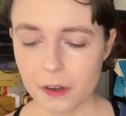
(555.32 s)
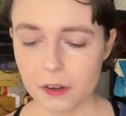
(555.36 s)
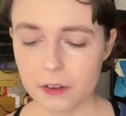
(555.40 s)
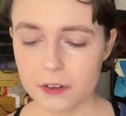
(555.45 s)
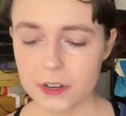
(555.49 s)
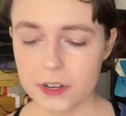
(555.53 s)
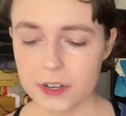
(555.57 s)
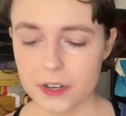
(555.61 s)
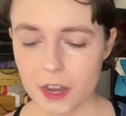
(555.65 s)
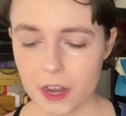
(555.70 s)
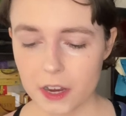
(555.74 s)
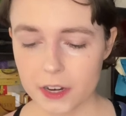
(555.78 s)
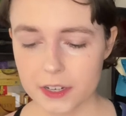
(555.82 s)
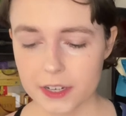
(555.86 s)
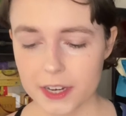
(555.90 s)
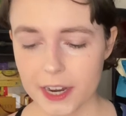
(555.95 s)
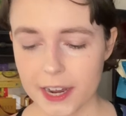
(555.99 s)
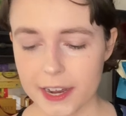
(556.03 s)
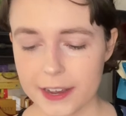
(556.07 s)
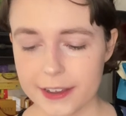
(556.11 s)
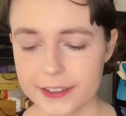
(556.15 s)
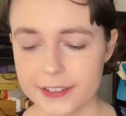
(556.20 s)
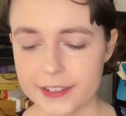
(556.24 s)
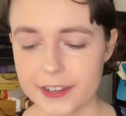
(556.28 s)
on dark
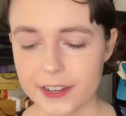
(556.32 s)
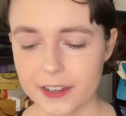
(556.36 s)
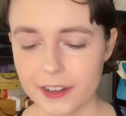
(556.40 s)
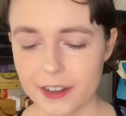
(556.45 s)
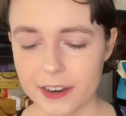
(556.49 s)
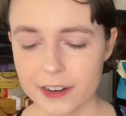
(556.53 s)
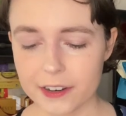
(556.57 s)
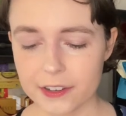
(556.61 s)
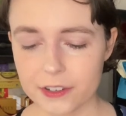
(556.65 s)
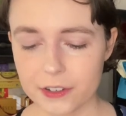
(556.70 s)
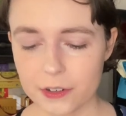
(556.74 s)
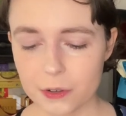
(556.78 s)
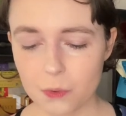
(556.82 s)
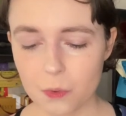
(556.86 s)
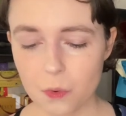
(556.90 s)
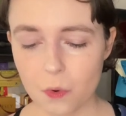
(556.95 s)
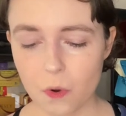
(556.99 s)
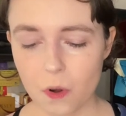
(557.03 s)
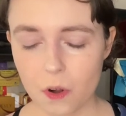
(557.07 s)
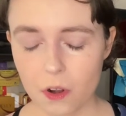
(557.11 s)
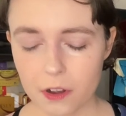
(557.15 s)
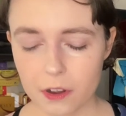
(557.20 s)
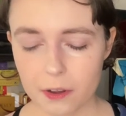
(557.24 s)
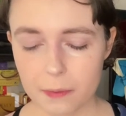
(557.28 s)
days, he likes to
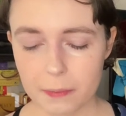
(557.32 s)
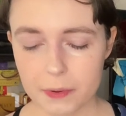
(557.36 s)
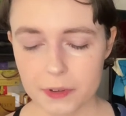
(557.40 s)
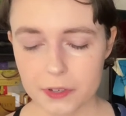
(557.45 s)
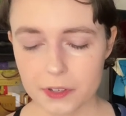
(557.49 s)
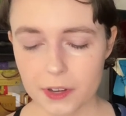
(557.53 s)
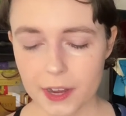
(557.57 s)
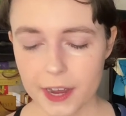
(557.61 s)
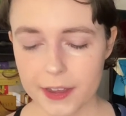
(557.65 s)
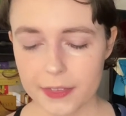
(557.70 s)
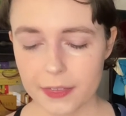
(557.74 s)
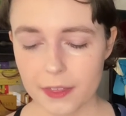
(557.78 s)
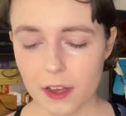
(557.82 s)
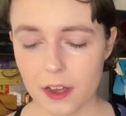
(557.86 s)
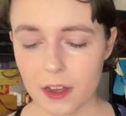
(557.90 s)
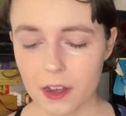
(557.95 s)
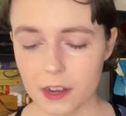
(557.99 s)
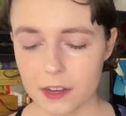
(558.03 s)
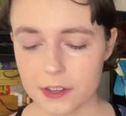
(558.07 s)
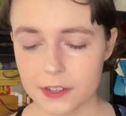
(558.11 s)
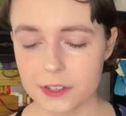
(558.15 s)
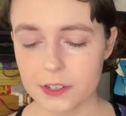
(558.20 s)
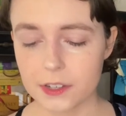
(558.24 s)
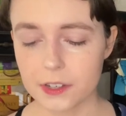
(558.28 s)
walk beside the
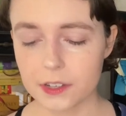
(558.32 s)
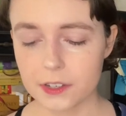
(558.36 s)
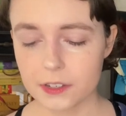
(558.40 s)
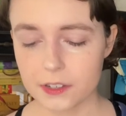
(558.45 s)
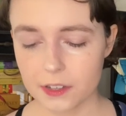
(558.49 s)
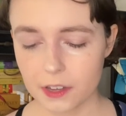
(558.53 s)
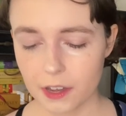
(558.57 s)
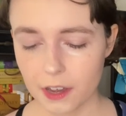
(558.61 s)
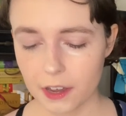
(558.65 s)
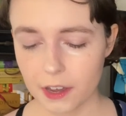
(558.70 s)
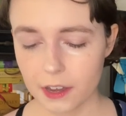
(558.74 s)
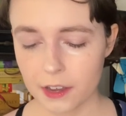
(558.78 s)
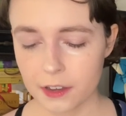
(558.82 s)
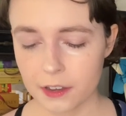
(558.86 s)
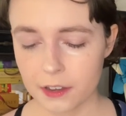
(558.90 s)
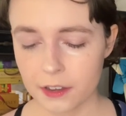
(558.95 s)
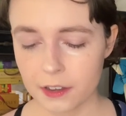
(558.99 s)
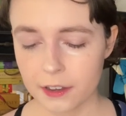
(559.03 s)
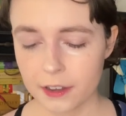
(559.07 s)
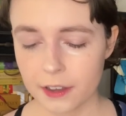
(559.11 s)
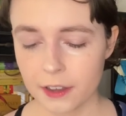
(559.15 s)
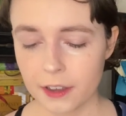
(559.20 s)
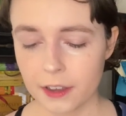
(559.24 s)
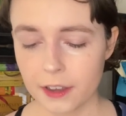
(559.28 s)
heartsick sea.
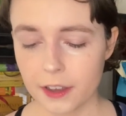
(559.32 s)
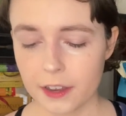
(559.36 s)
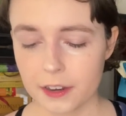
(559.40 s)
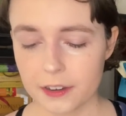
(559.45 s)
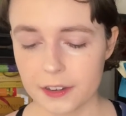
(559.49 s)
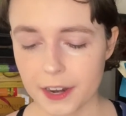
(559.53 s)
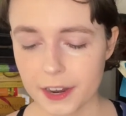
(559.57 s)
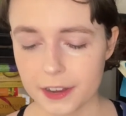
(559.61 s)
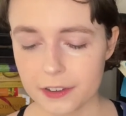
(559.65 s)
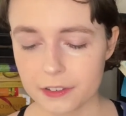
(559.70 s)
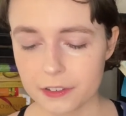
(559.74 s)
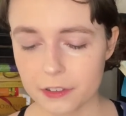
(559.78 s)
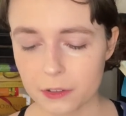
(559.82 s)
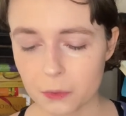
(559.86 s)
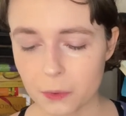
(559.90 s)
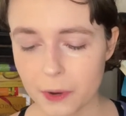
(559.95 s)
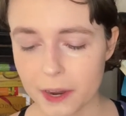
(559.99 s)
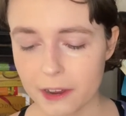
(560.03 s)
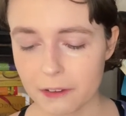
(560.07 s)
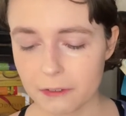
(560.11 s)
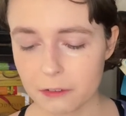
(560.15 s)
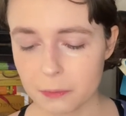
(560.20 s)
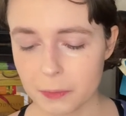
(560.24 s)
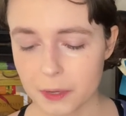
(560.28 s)
And as the
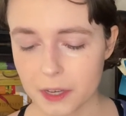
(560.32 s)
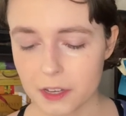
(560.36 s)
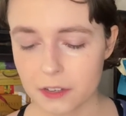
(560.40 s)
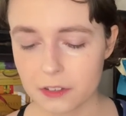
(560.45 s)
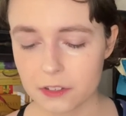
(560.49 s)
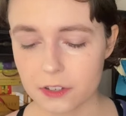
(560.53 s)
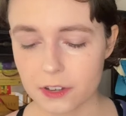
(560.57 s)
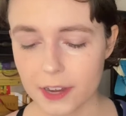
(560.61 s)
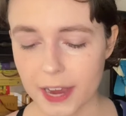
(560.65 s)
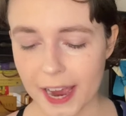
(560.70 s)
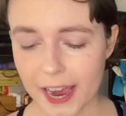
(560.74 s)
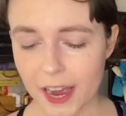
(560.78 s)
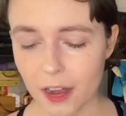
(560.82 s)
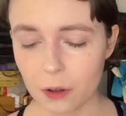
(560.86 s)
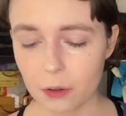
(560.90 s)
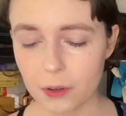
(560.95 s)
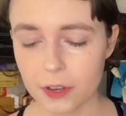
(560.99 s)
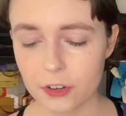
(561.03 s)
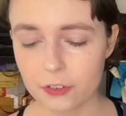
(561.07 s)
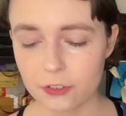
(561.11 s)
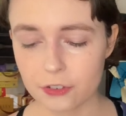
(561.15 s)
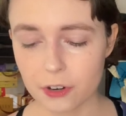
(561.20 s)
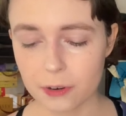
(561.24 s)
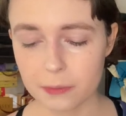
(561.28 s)
waves begin to howl,
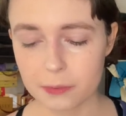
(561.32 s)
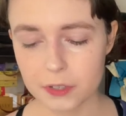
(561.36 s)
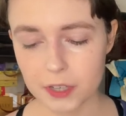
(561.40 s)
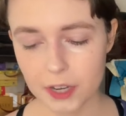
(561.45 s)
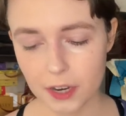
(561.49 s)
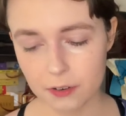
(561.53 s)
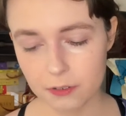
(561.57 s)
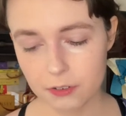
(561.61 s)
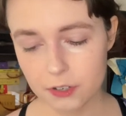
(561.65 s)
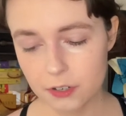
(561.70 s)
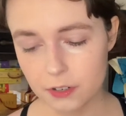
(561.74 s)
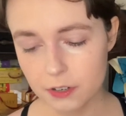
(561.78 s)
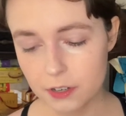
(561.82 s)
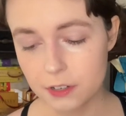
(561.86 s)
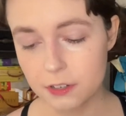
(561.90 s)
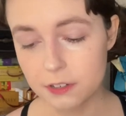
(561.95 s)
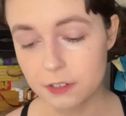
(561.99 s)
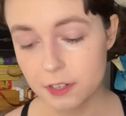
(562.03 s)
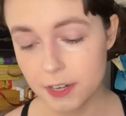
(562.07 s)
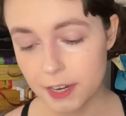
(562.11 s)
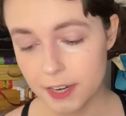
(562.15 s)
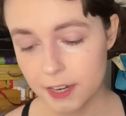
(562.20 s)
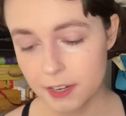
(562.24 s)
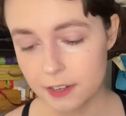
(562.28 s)
he drops down to his
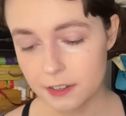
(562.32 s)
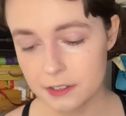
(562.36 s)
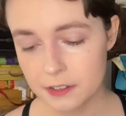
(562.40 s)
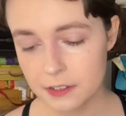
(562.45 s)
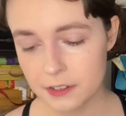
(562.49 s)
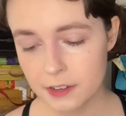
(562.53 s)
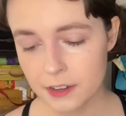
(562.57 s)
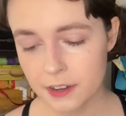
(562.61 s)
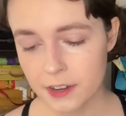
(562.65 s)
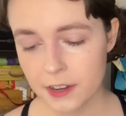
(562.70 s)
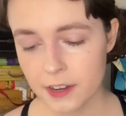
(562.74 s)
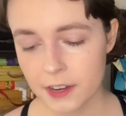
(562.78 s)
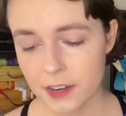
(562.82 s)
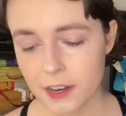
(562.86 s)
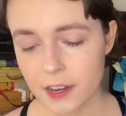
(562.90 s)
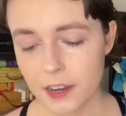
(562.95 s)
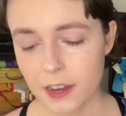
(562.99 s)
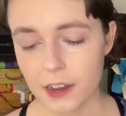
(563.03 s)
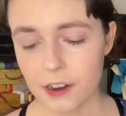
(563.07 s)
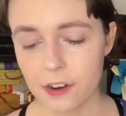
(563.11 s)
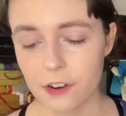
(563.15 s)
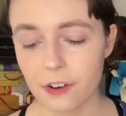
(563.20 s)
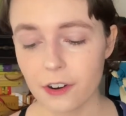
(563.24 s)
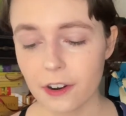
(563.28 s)
knees
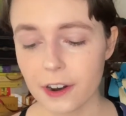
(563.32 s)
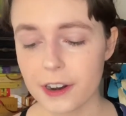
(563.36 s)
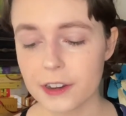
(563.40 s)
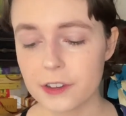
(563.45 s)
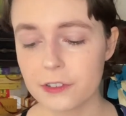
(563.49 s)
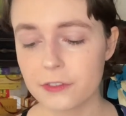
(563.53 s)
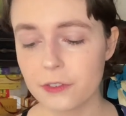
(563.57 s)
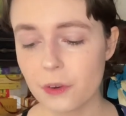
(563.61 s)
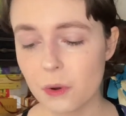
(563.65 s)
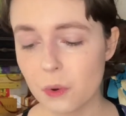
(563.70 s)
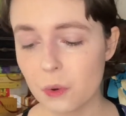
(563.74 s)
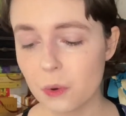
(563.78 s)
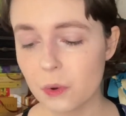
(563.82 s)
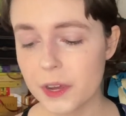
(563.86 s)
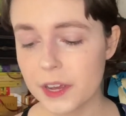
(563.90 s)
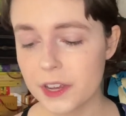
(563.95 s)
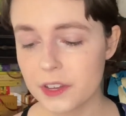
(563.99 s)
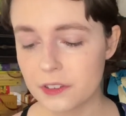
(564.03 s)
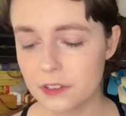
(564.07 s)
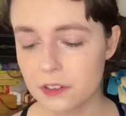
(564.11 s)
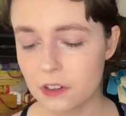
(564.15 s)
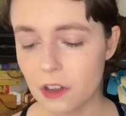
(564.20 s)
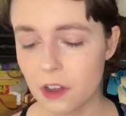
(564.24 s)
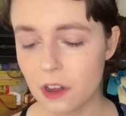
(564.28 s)
and cries for all
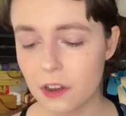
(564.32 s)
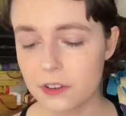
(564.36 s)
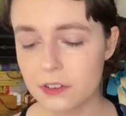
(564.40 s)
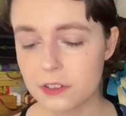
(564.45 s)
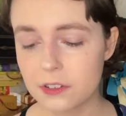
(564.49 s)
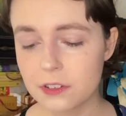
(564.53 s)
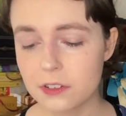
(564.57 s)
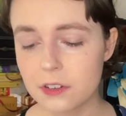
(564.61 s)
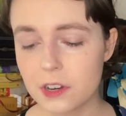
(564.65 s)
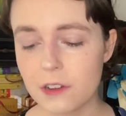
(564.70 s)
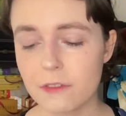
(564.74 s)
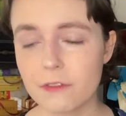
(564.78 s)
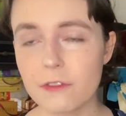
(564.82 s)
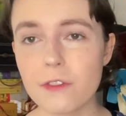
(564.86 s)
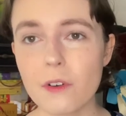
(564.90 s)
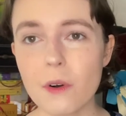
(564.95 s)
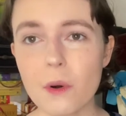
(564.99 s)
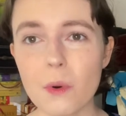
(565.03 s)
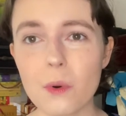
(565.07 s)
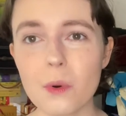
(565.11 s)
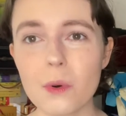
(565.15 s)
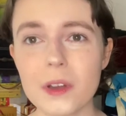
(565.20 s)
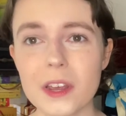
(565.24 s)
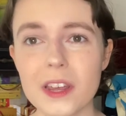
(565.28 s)
he's lost and for
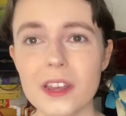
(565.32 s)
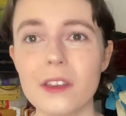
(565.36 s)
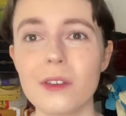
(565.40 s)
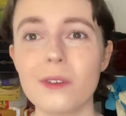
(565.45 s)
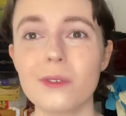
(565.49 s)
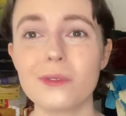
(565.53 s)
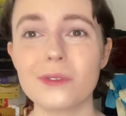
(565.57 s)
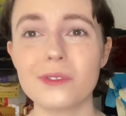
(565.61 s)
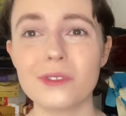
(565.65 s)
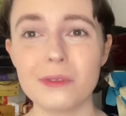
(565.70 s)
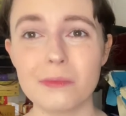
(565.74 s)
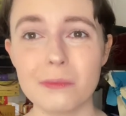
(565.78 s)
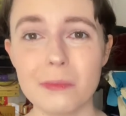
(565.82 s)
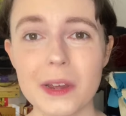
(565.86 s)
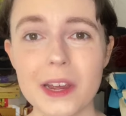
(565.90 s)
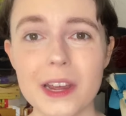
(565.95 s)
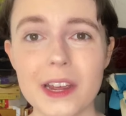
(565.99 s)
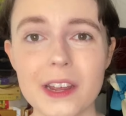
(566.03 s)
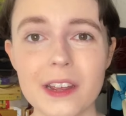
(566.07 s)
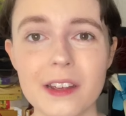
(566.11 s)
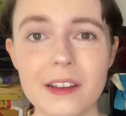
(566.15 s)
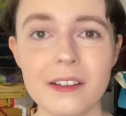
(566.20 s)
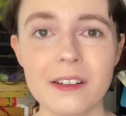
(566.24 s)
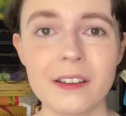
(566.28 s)
all he used to
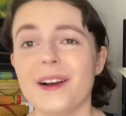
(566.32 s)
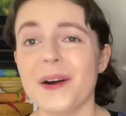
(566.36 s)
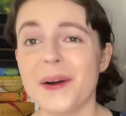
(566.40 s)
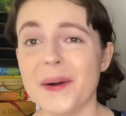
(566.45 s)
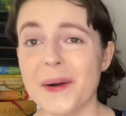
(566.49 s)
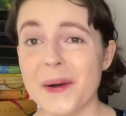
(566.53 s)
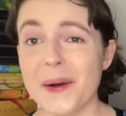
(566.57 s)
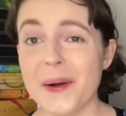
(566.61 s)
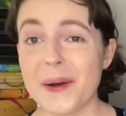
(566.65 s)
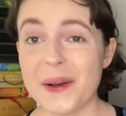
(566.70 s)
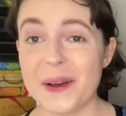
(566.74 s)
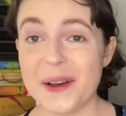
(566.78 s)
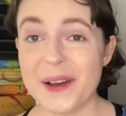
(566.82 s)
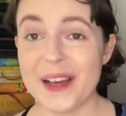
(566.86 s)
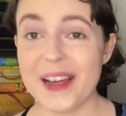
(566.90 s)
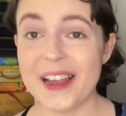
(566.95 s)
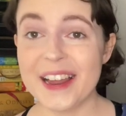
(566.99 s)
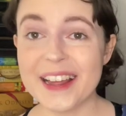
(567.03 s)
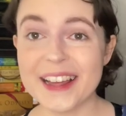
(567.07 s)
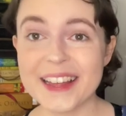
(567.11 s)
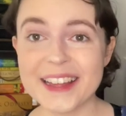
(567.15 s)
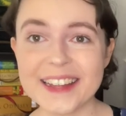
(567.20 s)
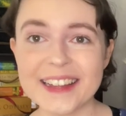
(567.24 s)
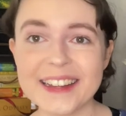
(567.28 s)
be.
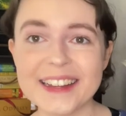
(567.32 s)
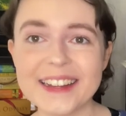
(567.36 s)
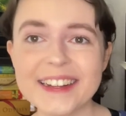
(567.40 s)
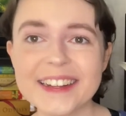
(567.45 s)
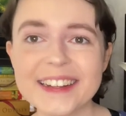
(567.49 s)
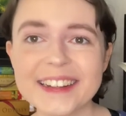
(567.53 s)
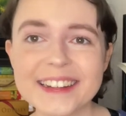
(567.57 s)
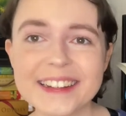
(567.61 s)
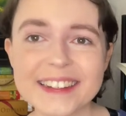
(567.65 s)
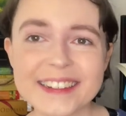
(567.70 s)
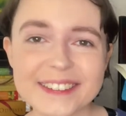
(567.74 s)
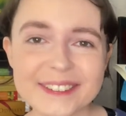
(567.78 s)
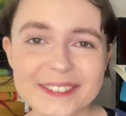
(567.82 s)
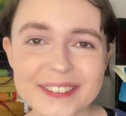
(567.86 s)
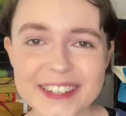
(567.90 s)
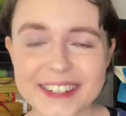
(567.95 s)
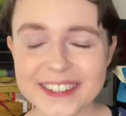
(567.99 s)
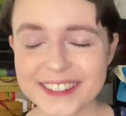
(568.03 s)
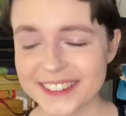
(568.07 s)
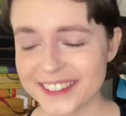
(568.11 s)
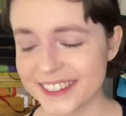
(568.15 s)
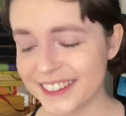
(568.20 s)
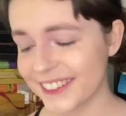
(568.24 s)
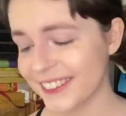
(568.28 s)
Oh, my
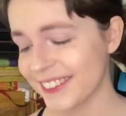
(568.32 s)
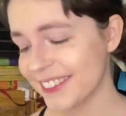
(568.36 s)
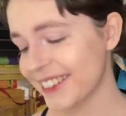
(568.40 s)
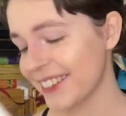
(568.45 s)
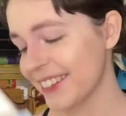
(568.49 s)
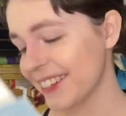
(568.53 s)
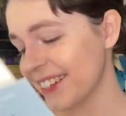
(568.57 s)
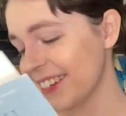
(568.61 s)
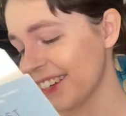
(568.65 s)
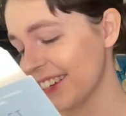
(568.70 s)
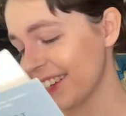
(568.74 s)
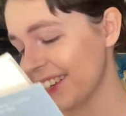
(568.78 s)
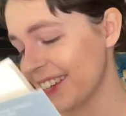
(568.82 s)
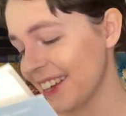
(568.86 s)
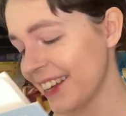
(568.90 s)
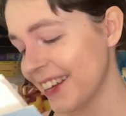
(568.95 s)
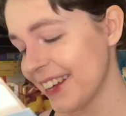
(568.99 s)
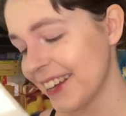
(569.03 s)
God, Tiresias.